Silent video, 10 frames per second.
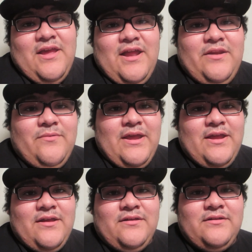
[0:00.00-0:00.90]

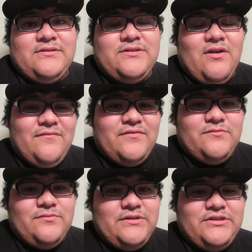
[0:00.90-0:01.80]
Anyway, sorry for
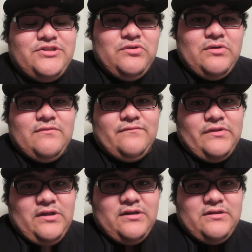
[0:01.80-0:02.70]
the really short
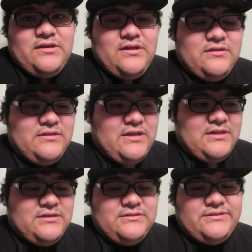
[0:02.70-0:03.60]
vlog, and I'll
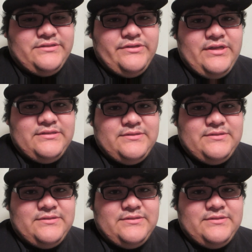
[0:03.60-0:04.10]
uh, see you guys